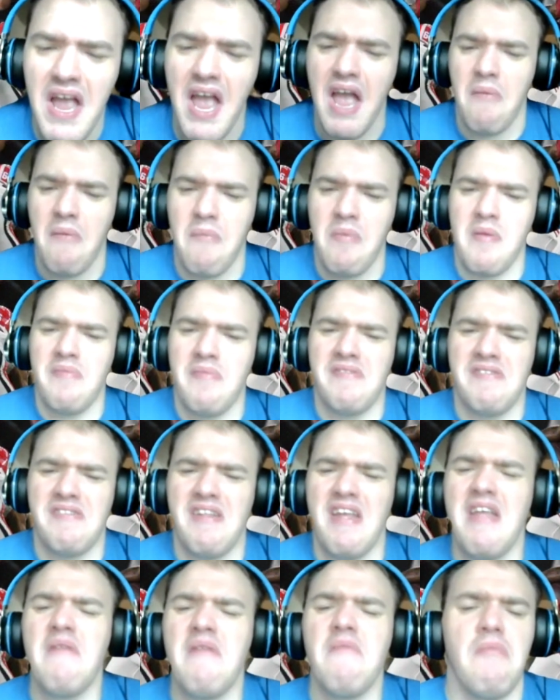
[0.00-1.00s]
And we've
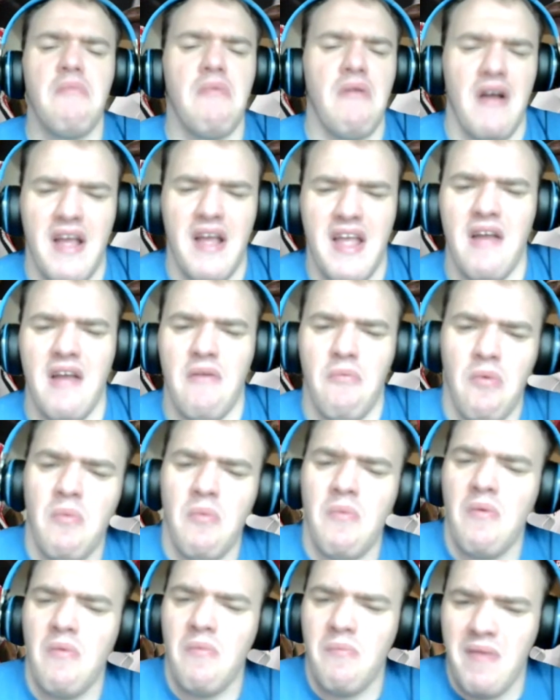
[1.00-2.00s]
seen, again, what
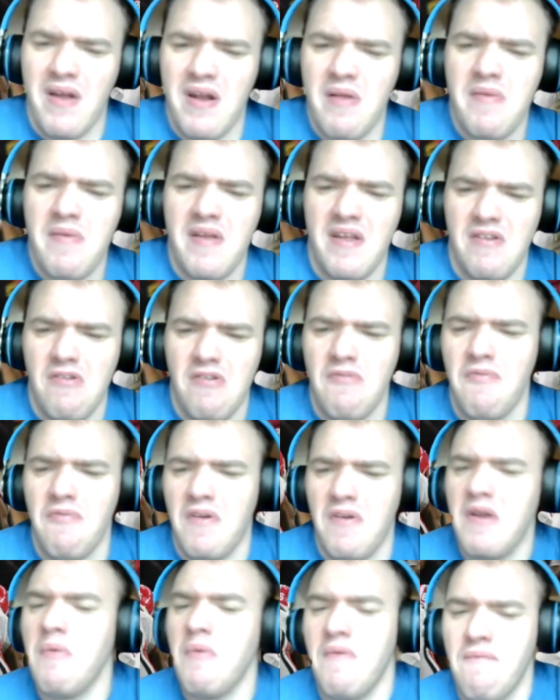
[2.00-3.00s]
momentum can do
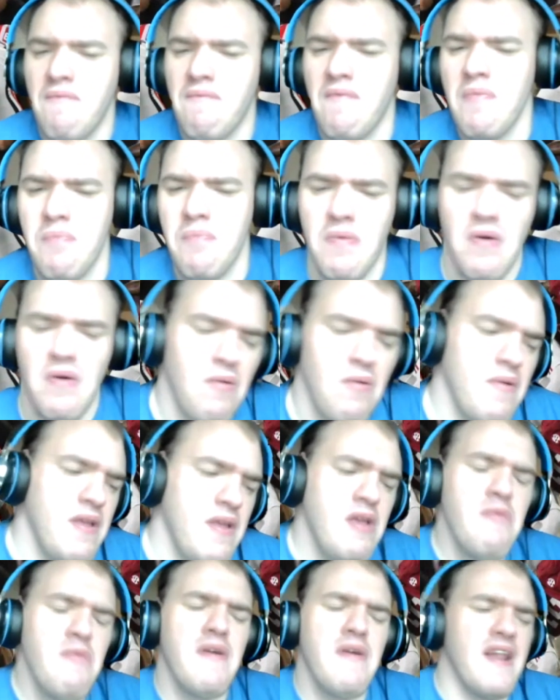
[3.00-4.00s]
for you in football.
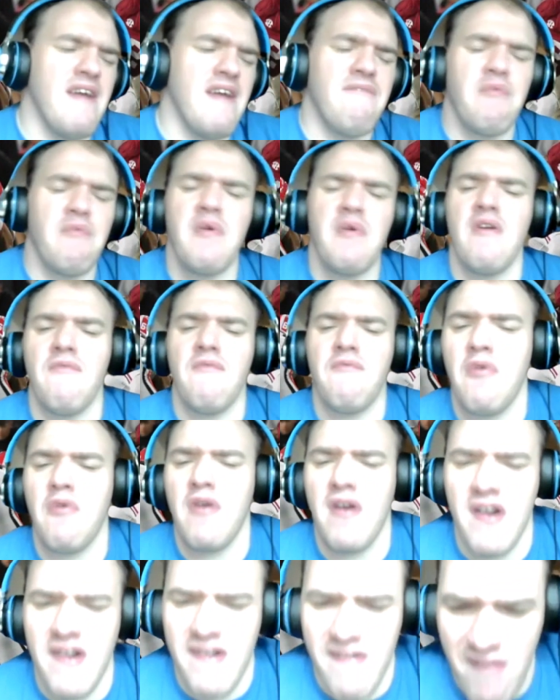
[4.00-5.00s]
You can have 3 or
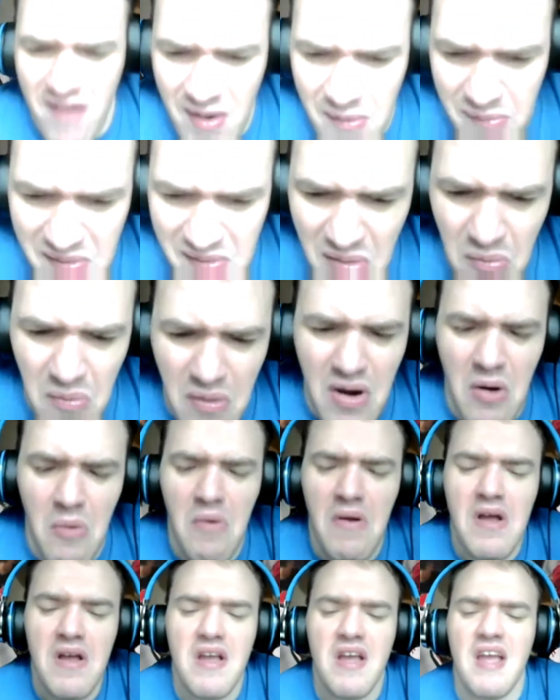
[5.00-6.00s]
4 good drives in a
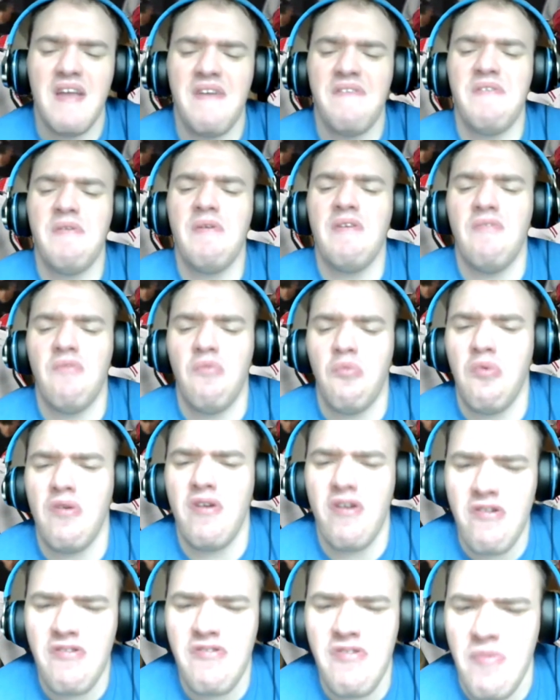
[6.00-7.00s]
row. If you have
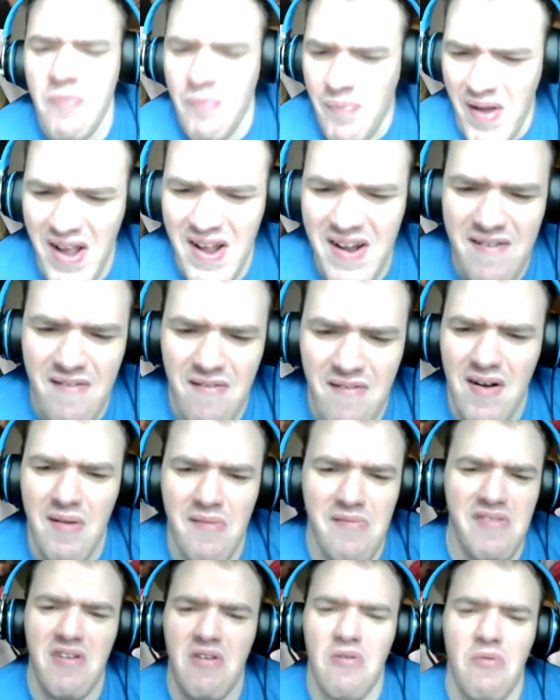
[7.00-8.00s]
1 or 2 bad
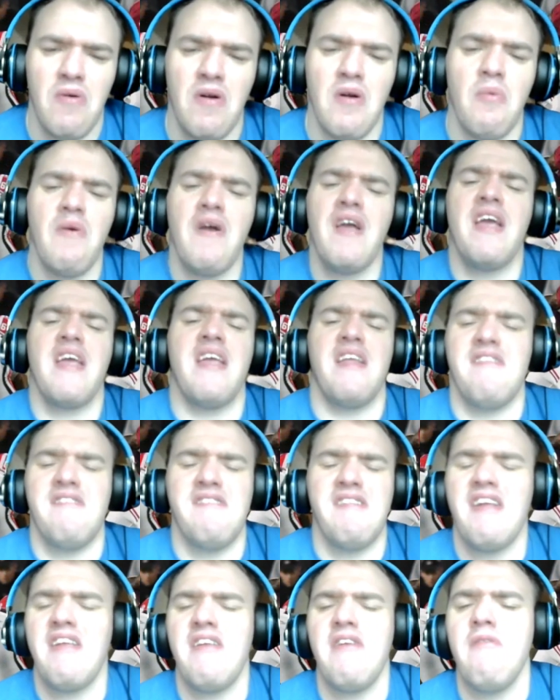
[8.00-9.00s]
drives in a row, it can
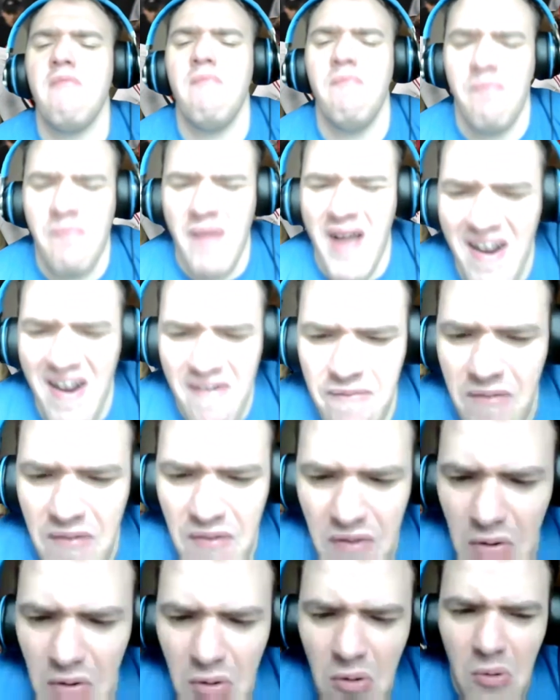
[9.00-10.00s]
set you back for
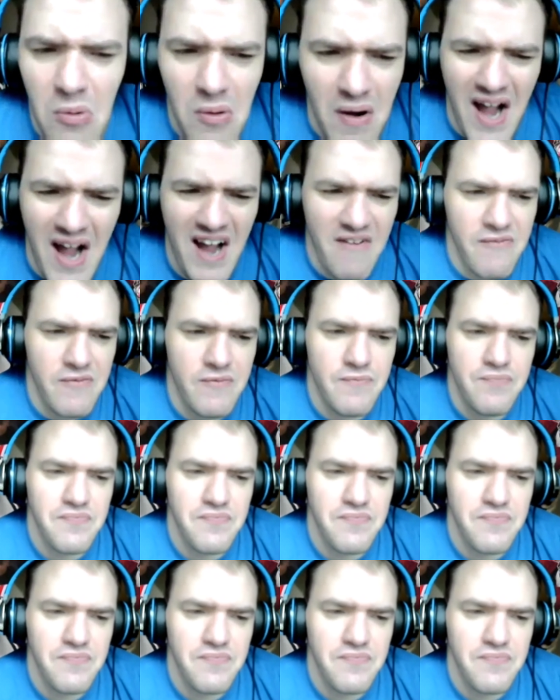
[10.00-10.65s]
the whole half.